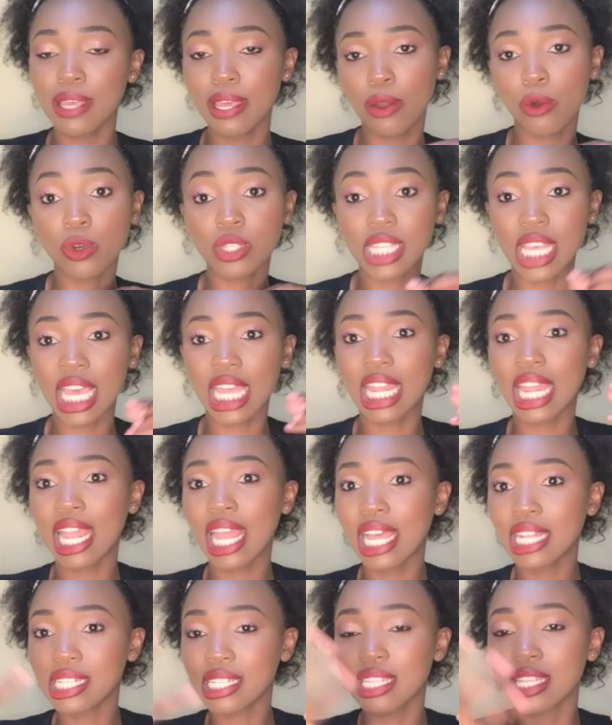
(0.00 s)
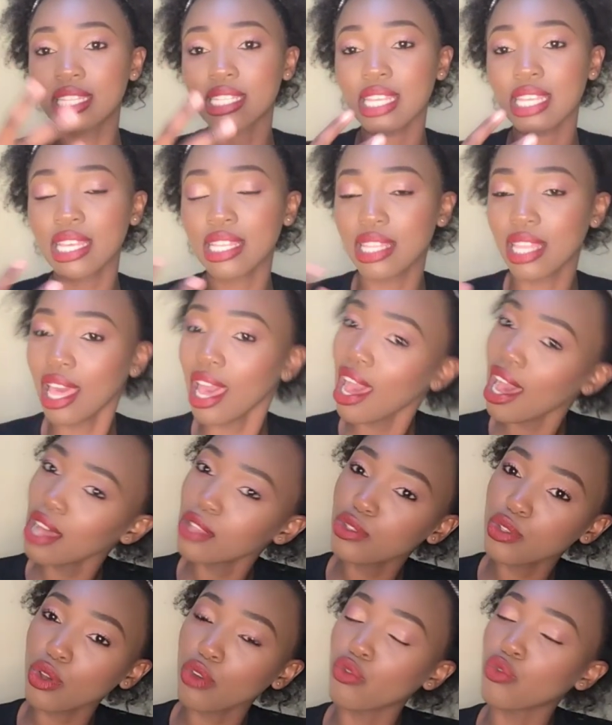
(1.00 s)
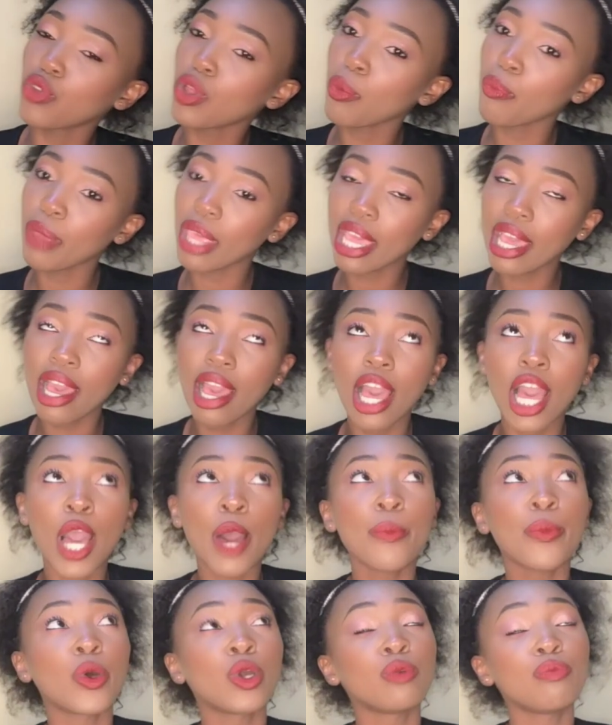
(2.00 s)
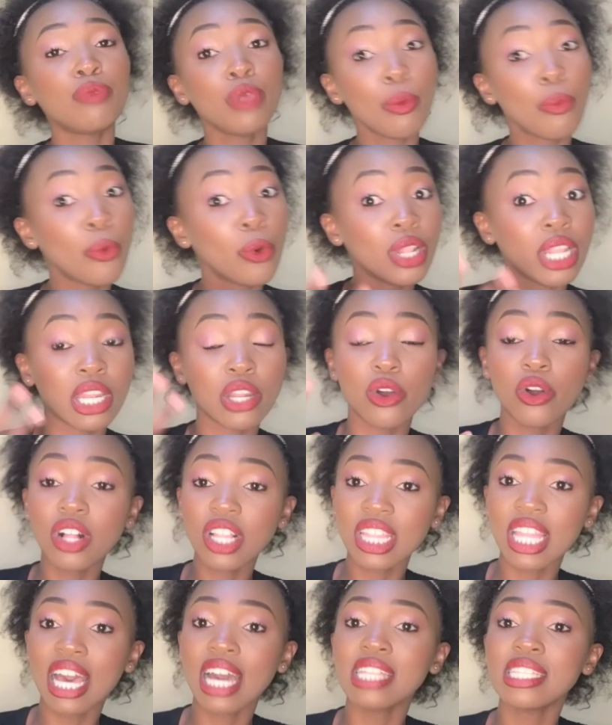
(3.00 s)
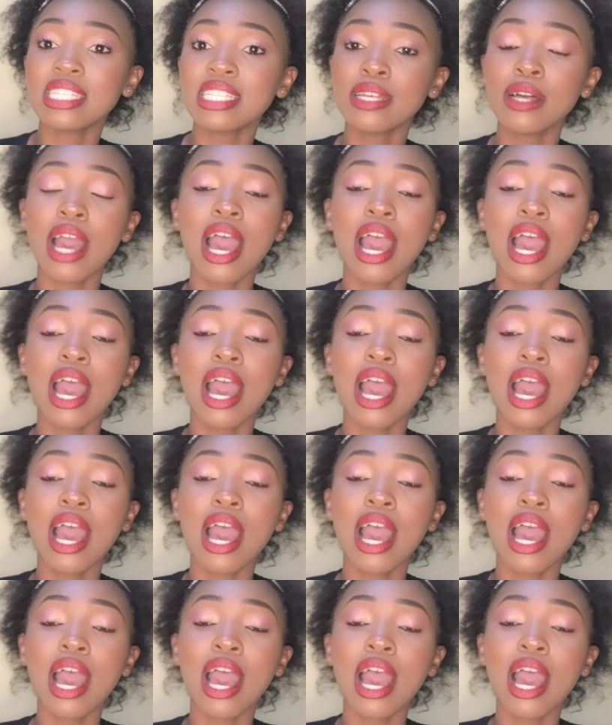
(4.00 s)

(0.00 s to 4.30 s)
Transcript: because I had learned the art of doing makeup on people and all that.